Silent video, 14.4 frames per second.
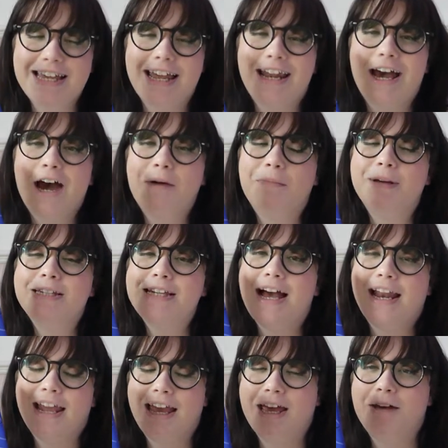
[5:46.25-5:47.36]
and Albert
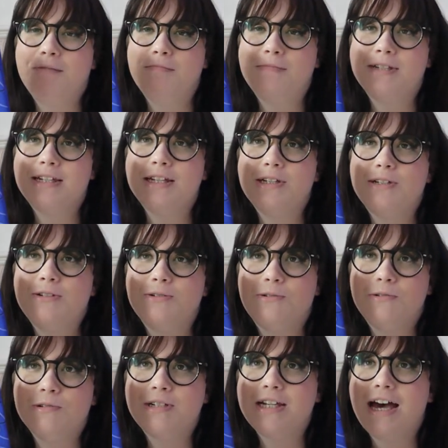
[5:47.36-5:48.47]
Ellingham's
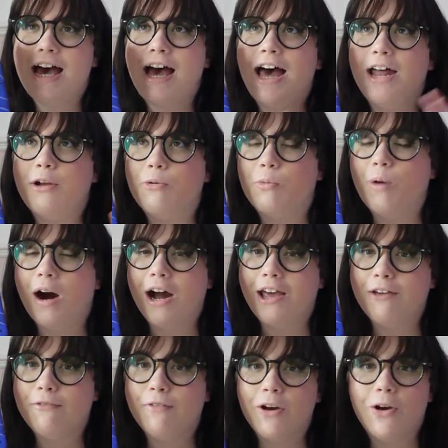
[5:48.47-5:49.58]
daughter and
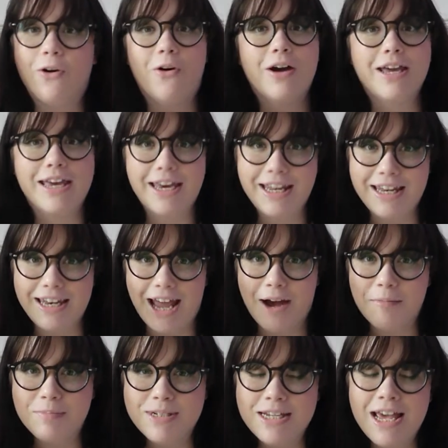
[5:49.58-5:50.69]
wife got
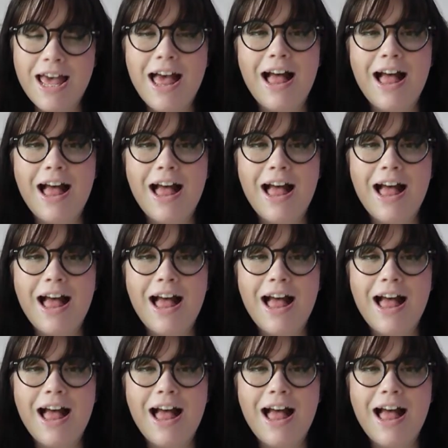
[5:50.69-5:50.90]
kidnapped,